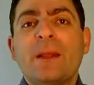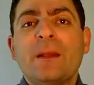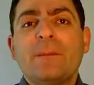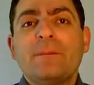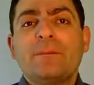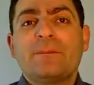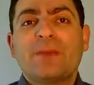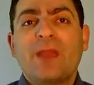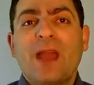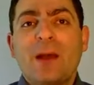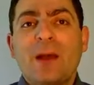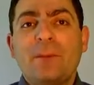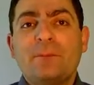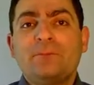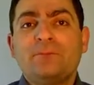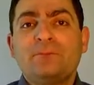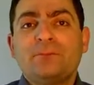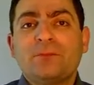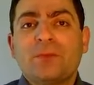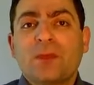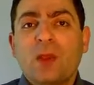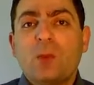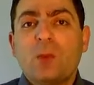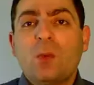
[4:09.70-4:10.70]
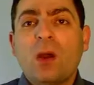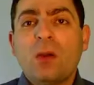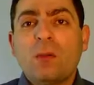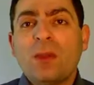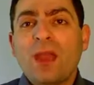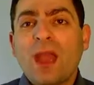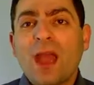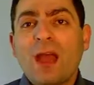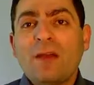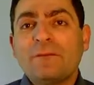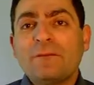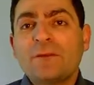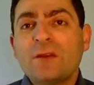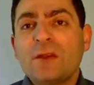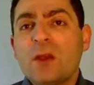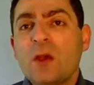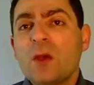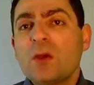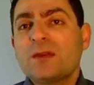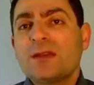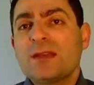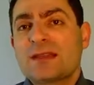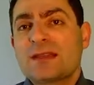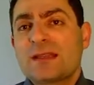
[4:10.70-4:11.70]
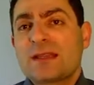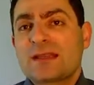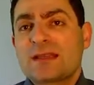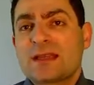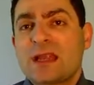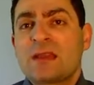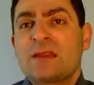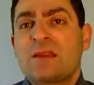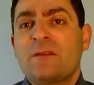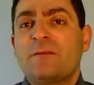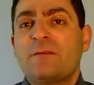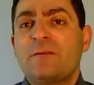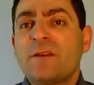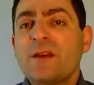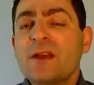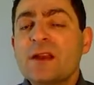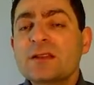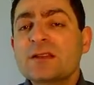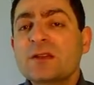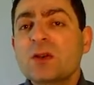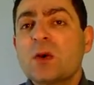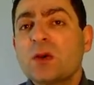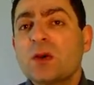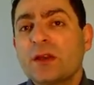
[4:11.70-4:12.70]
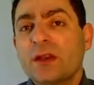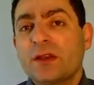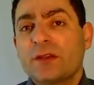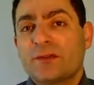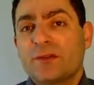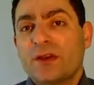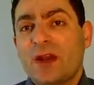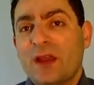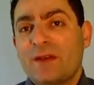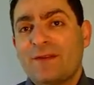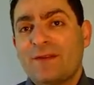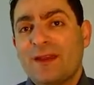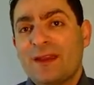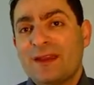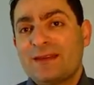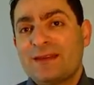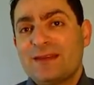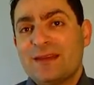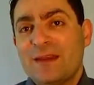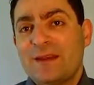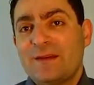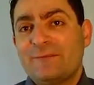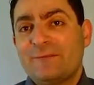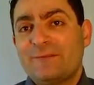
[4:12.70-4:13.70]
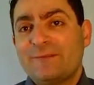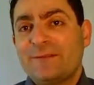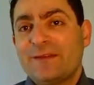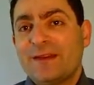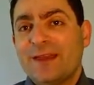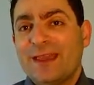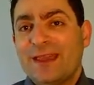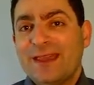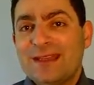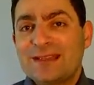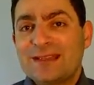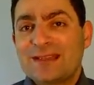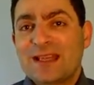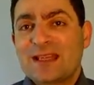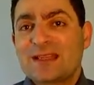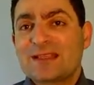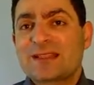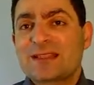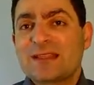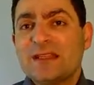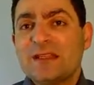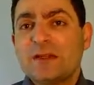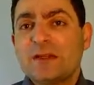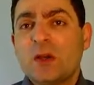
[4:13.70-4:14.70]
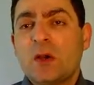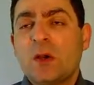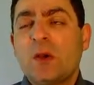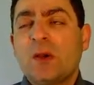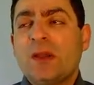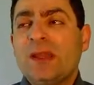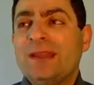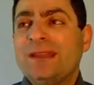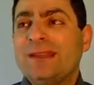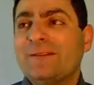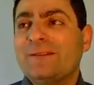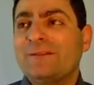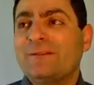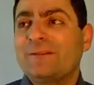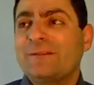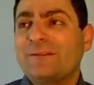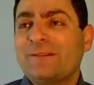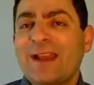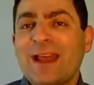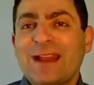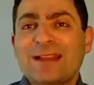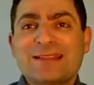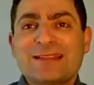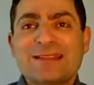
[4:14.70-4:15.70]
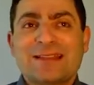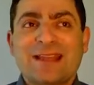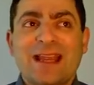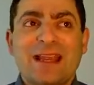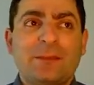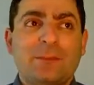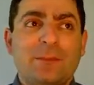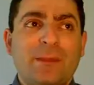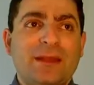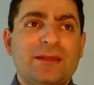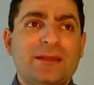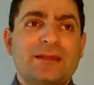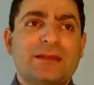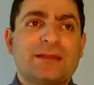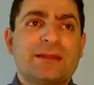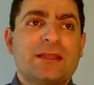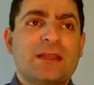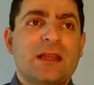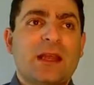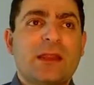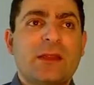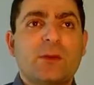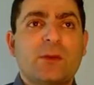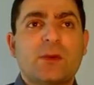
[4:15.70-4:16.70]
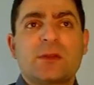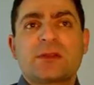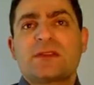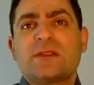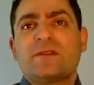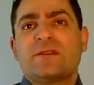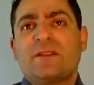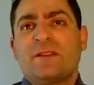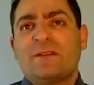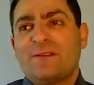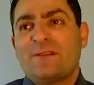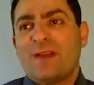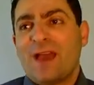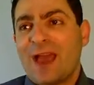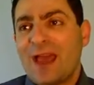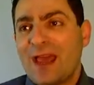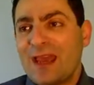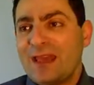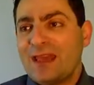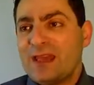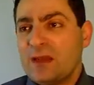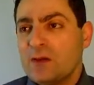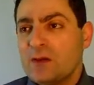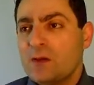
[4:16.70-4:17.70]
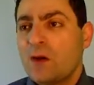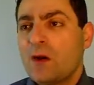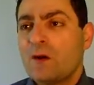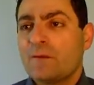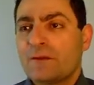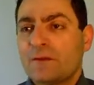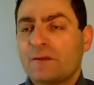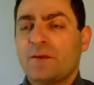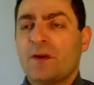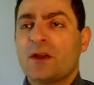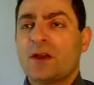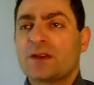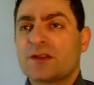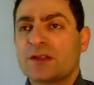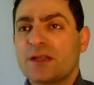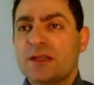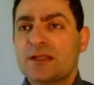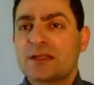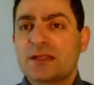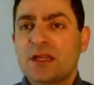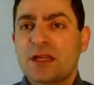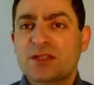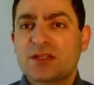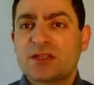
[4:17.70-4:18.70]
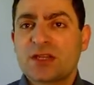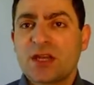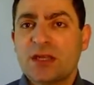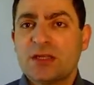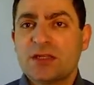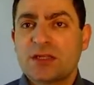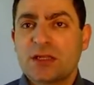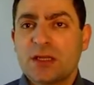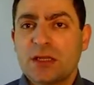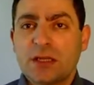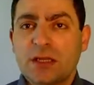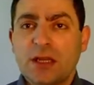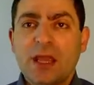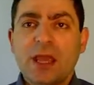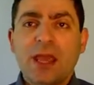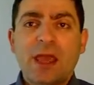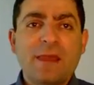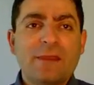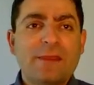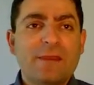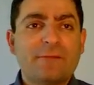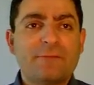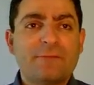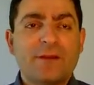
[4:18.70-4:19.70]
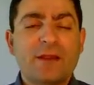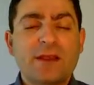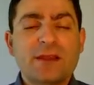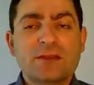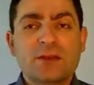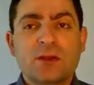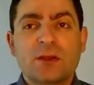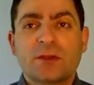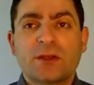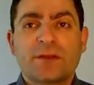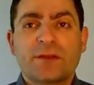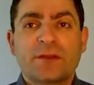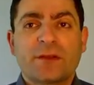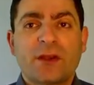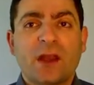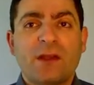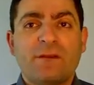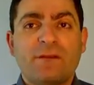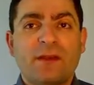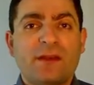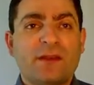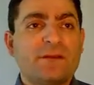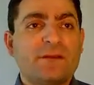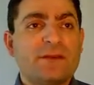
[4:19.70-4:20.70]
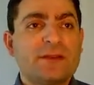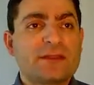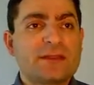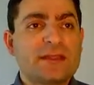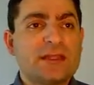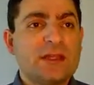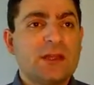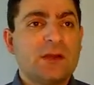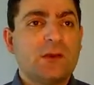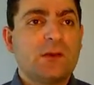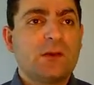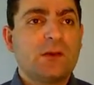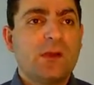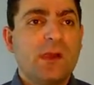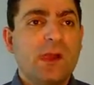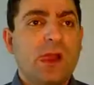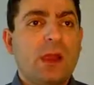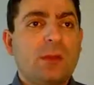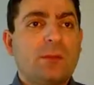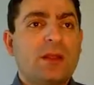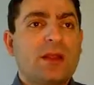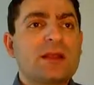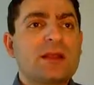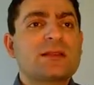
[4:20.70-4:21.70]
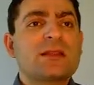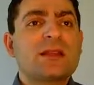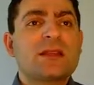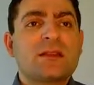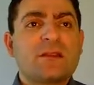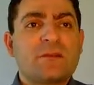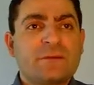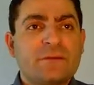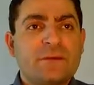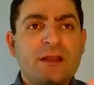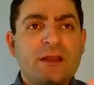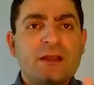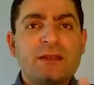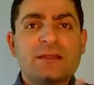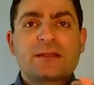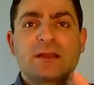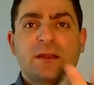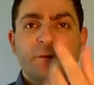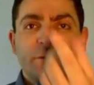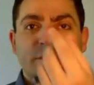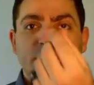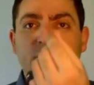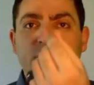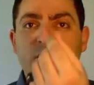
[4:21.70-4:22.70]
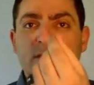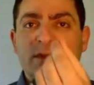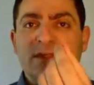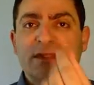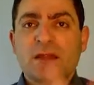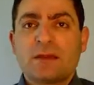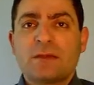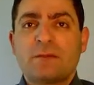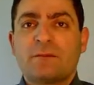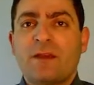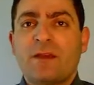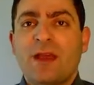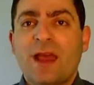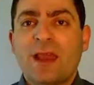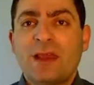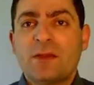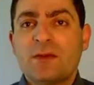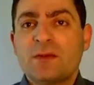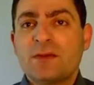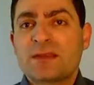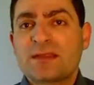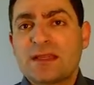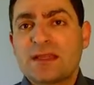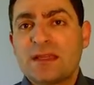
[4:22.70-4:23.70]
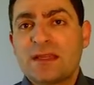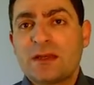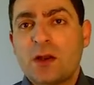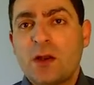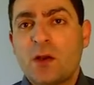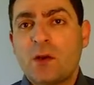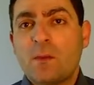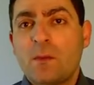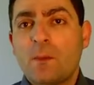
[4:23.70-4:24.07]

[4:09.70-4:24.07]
Now what we have to notice is that the first order derivative is 0 in the flat segments. In other words, if the value of the function is not changing, the first order derivative is 0, because the difference of two same values is 0.